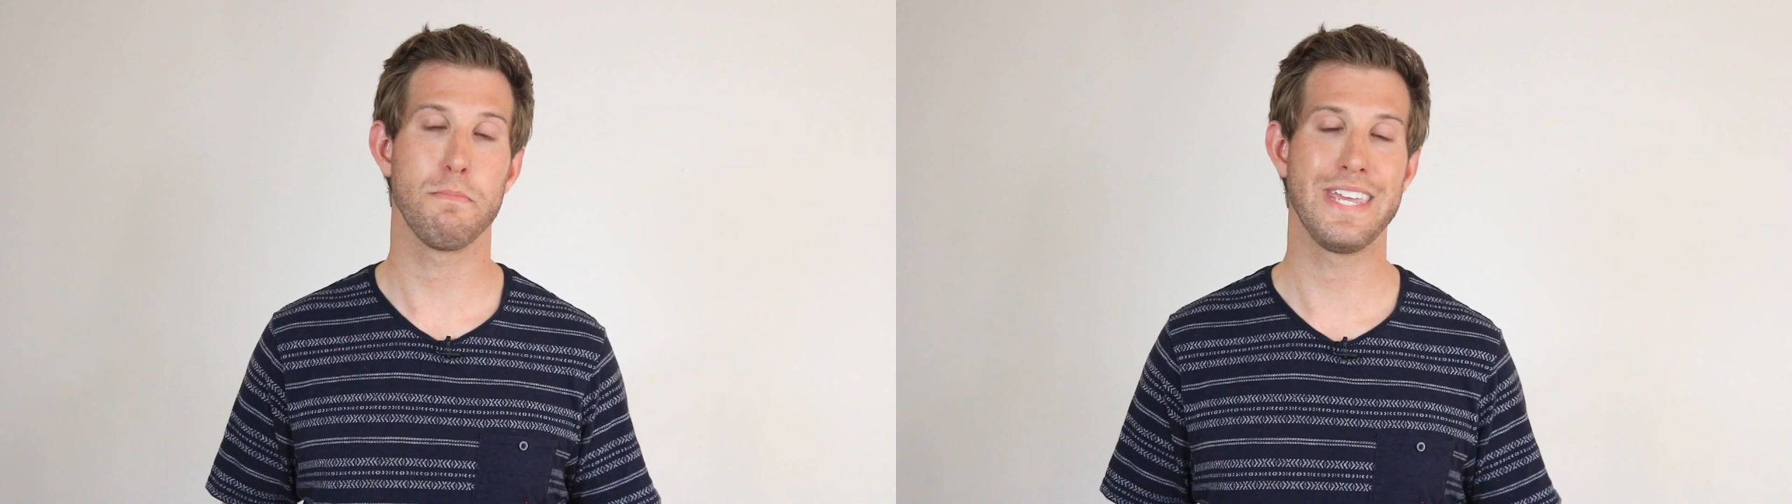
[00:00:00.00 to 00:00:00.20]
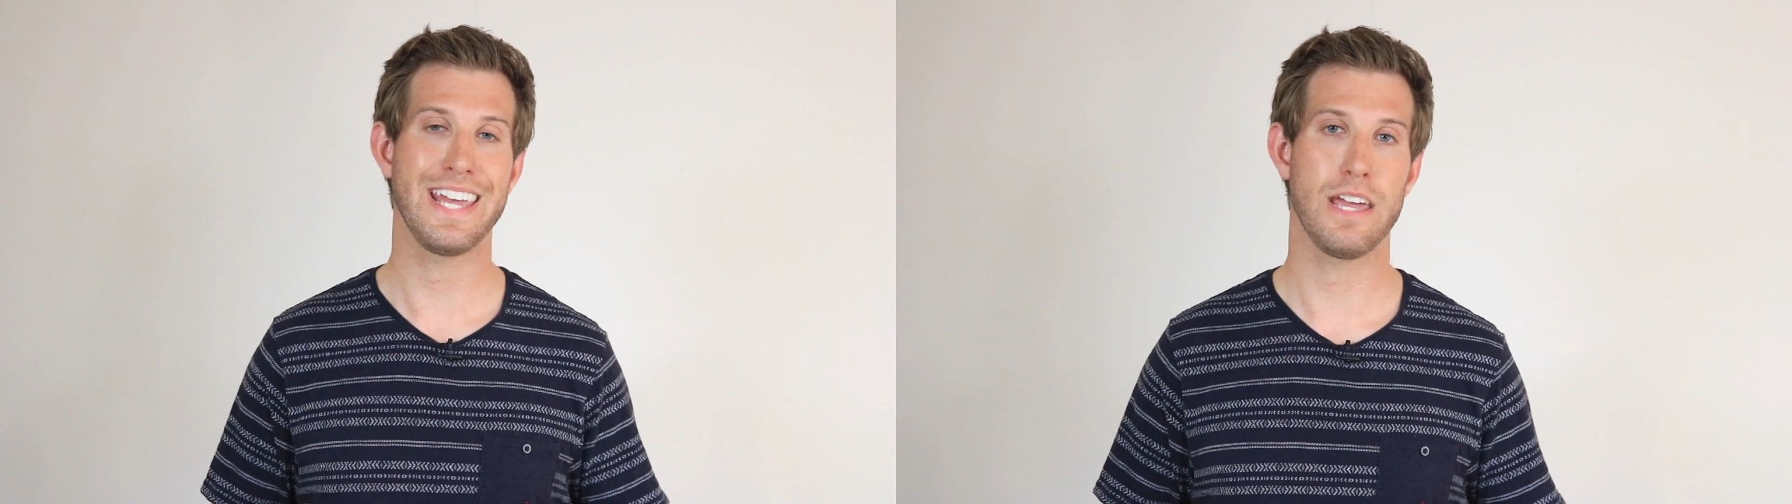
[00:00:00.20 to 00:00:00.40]

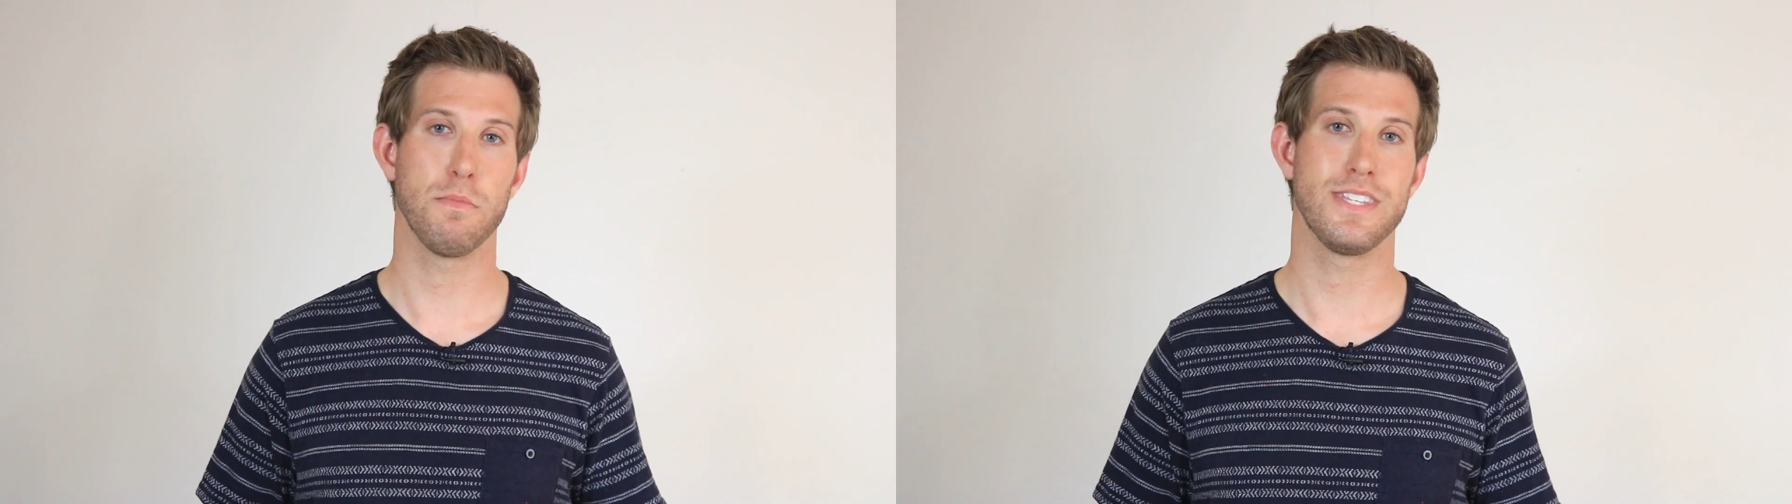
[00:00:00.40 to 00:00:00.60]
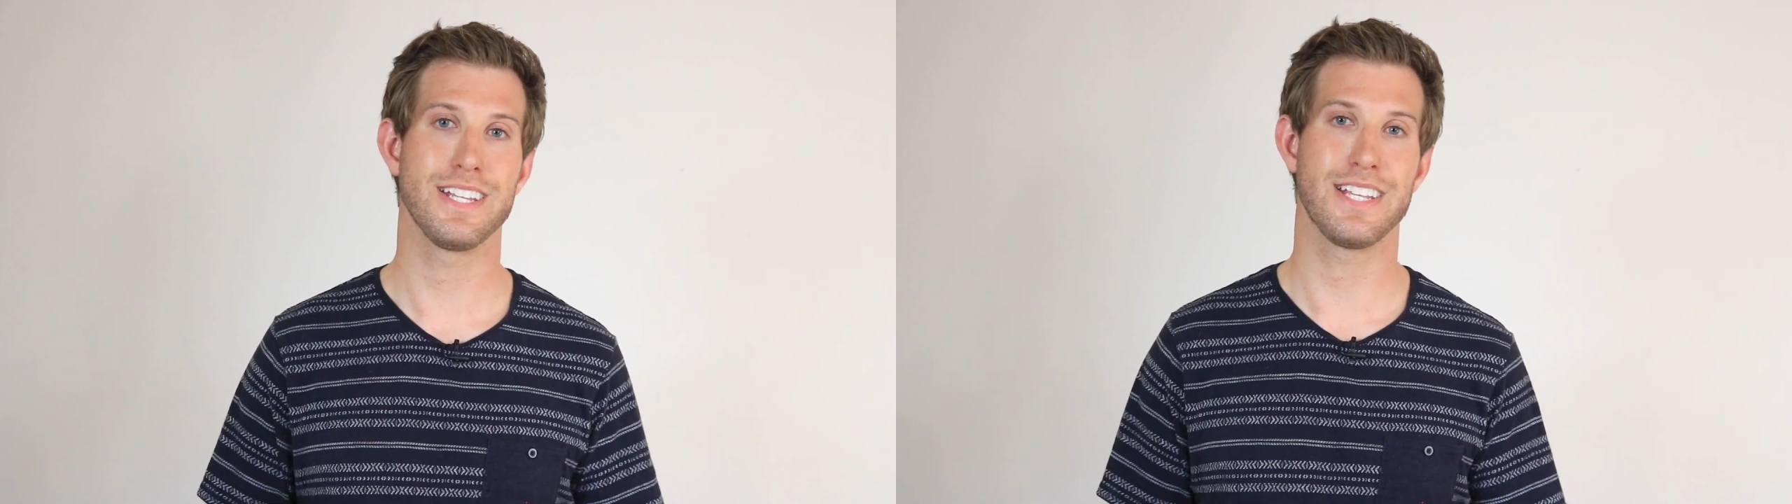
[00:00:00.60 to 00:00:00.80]
being
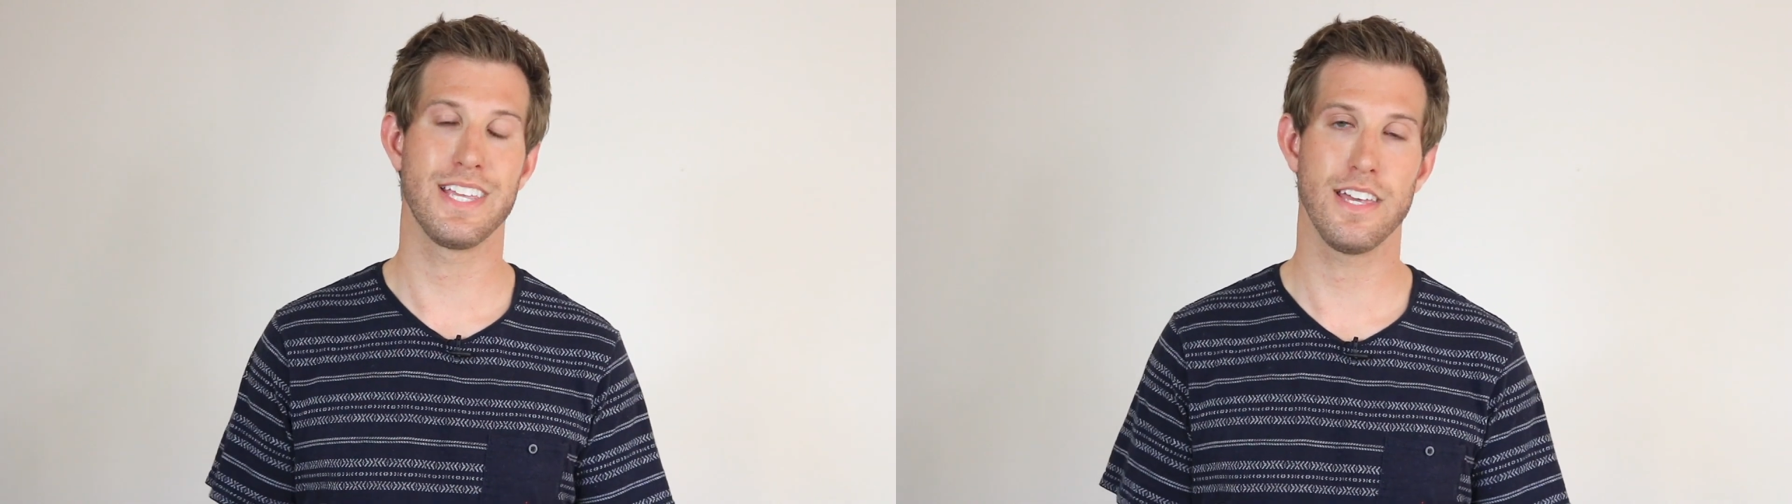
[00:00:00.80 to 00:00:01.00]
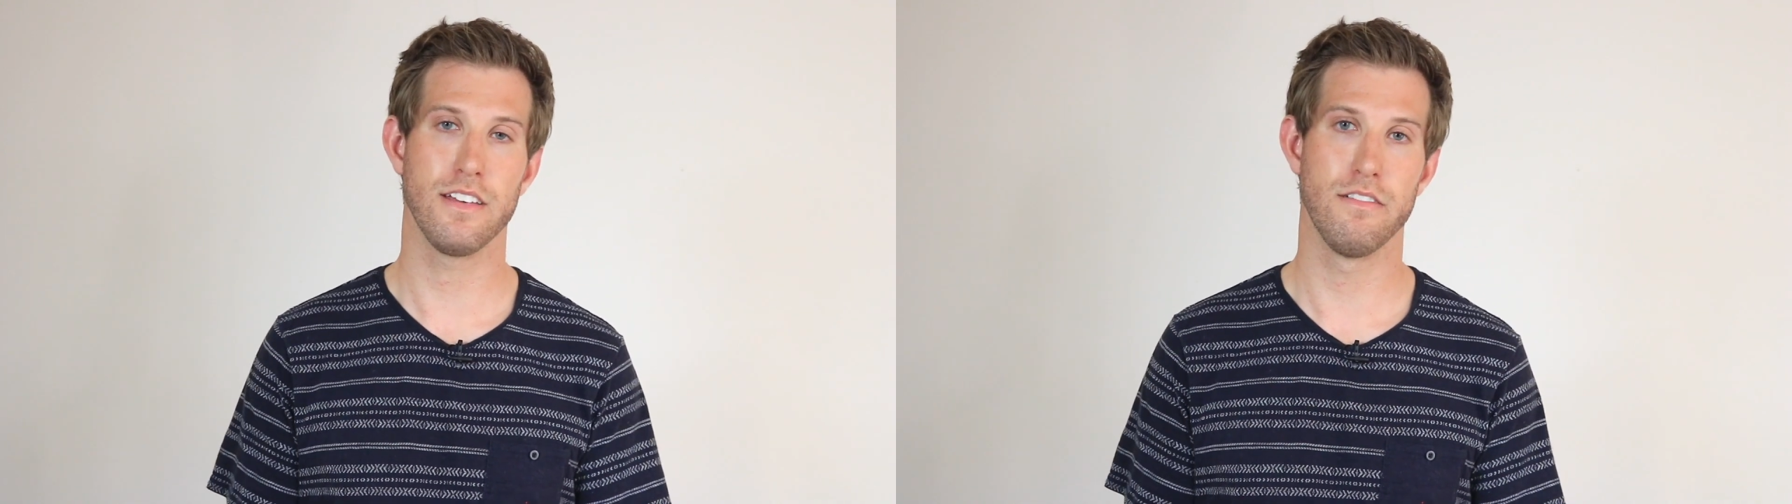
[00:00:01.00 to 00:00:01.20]
able to
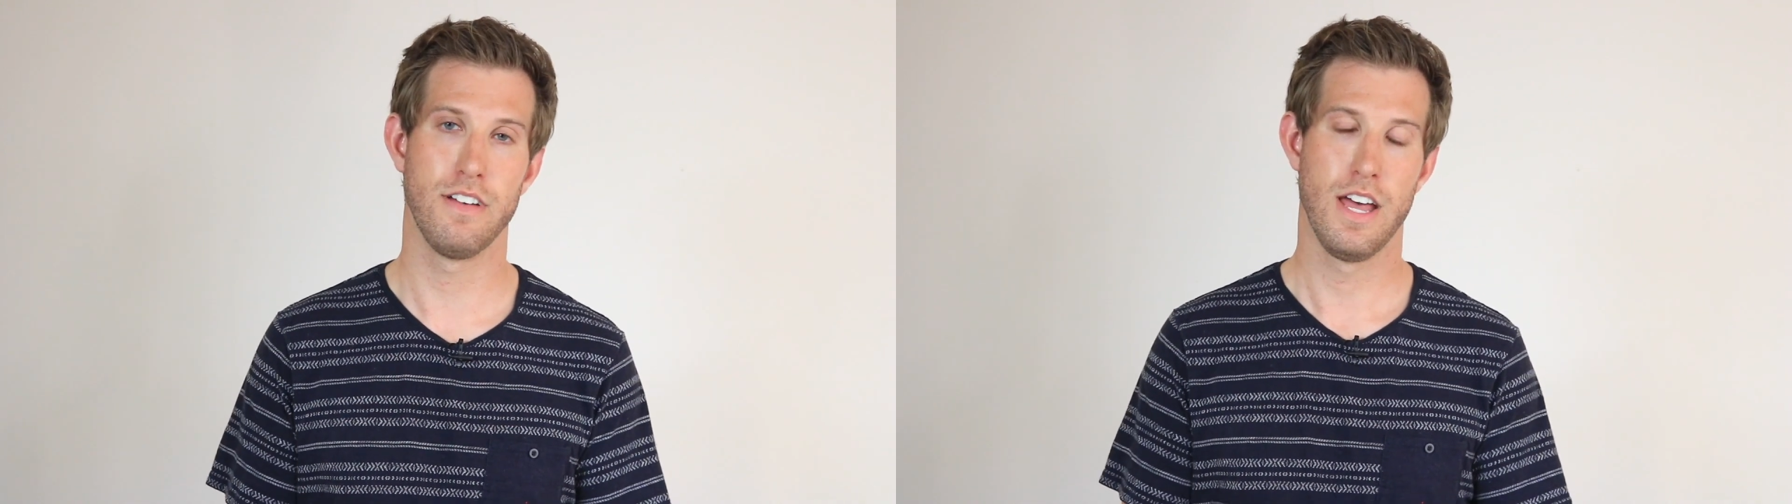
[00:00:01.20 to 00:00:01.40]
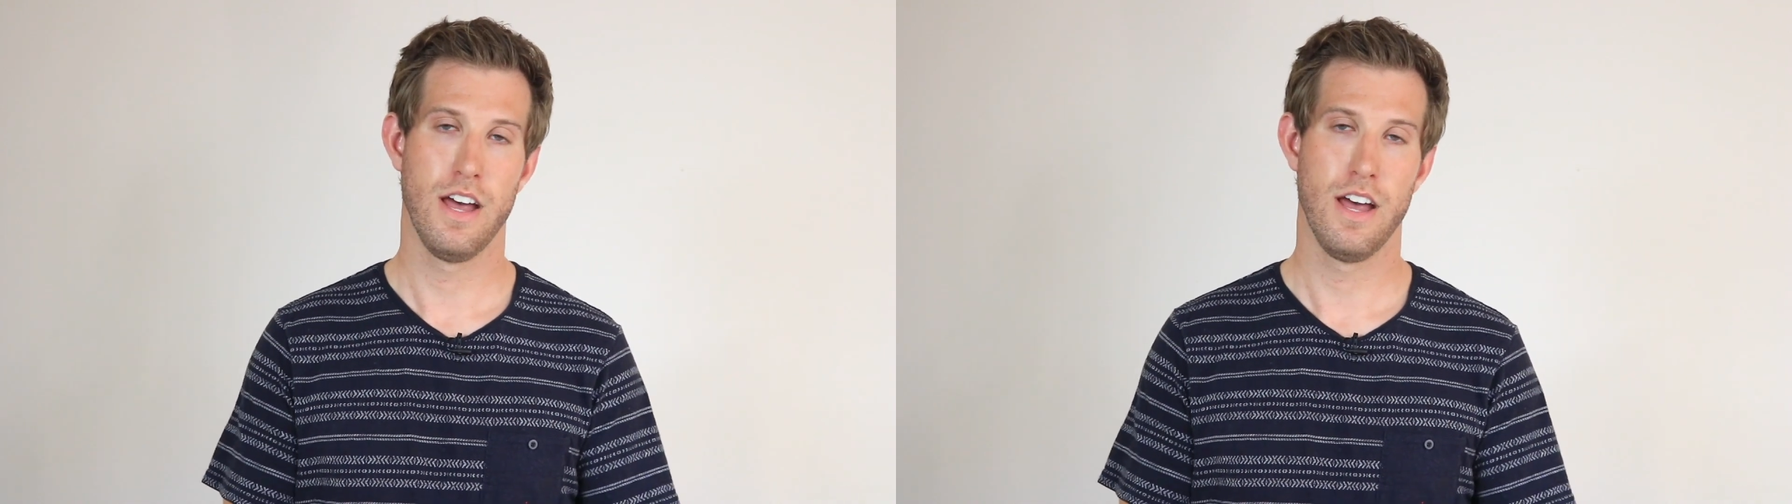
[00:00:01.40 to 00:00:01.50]
give